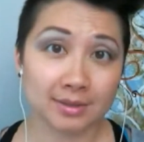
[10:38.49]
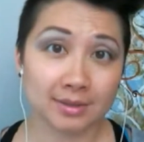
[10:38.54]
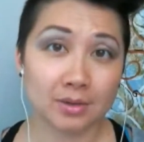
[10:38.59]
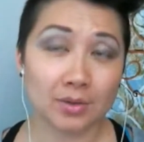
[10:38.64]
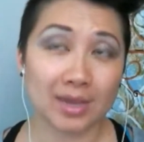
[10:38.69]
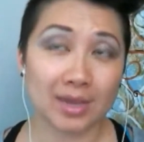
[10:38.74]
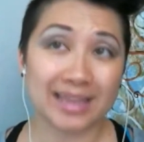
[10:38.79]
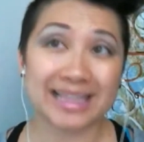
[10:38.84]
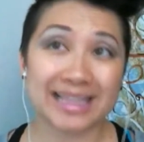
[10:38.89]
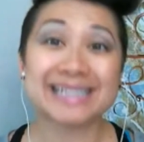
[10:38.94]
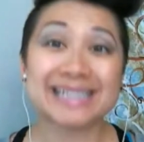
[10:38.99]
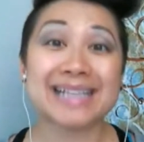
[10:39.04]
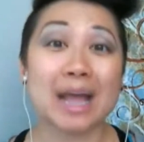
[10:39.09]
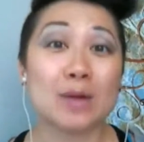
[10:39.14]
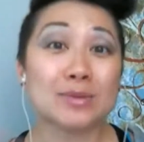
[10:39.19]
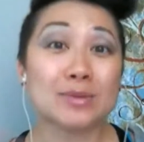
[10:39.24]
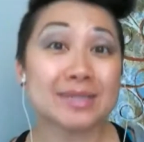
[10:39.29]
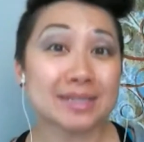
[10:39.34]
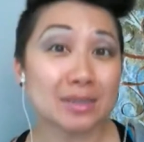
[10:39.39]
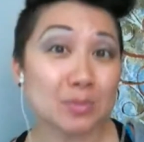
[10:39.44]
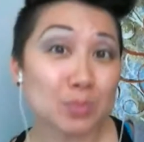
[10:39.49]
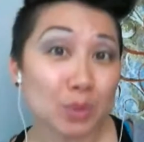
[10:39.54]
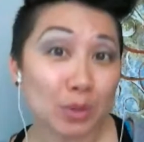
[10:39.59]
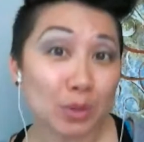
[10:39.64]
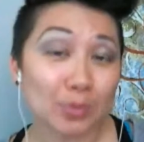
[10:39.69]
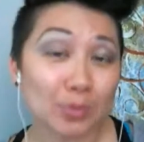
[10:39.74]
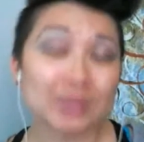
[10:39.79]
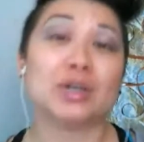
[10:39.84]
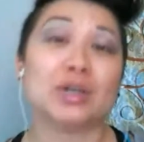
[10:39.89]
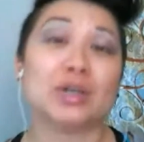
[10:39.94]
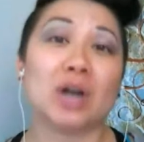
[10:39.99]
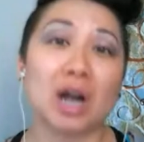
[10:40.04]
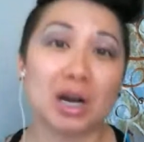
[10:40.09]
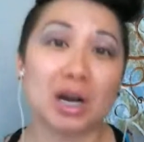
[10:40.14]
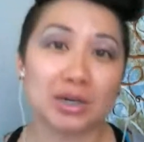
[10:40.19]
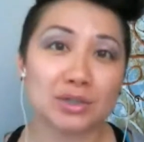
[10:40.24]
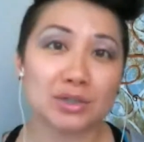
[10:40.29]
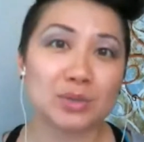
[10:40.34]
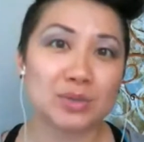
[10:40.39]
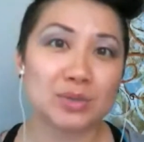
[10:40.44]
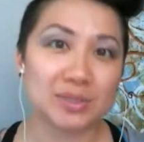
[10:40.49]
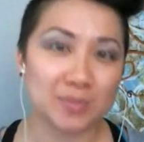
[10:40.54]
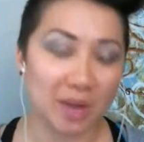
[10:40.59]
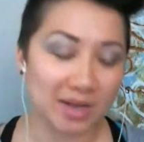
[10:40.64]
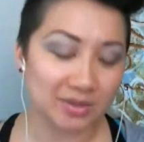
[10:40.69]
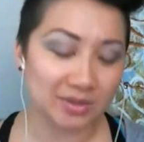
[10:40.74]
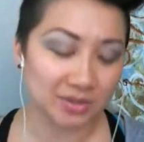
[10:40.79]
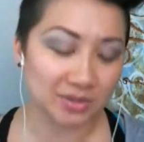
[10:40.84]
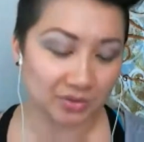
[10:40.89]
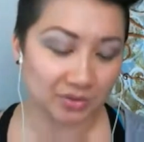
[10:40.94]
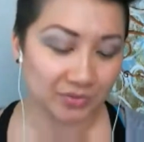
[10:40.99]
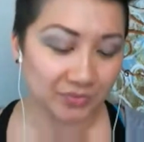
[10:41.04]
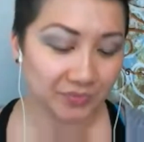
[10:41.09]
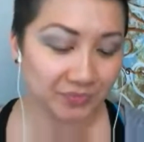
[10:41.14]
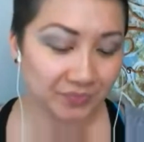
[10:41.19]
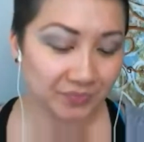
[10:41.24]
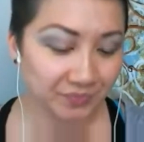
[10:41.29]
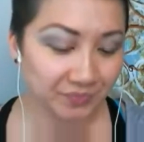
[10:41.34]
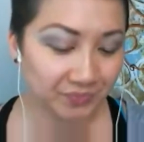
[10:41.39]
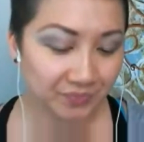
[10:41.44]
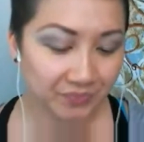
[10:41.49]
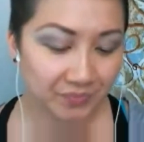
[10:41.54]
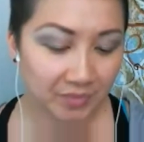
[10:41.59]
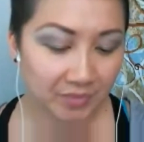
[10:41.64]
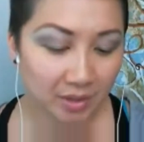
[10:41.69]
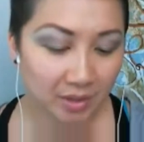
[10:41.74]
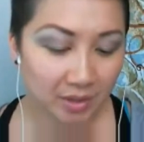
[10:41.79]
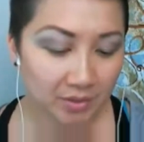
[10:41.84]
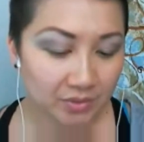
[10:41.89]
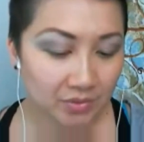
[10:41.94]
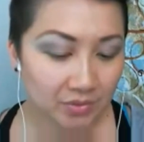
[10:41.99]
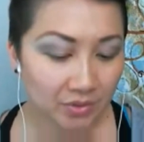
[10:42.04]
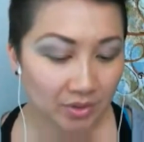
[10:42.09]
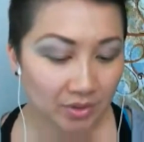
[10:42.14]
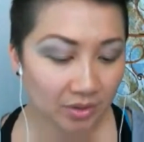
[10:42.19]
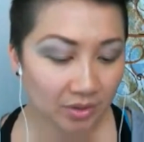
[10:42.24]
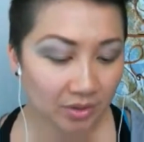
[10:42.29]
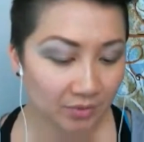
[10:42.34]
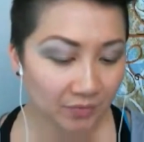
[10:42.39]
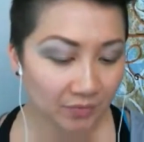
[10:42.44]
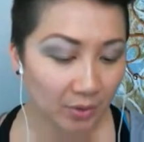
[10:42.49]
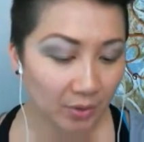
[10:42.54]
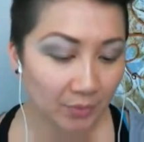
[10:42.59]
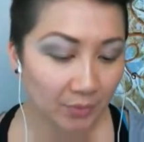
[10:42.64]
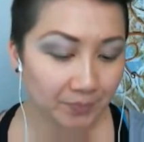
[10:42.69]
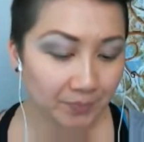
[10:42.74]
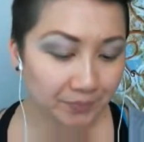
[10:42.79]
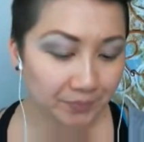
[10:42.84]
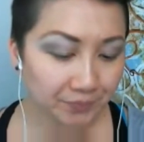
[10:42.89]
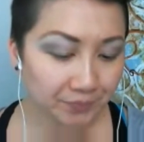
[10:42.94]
Okay, they sound simple, but they're hard to respond to. So here are a few.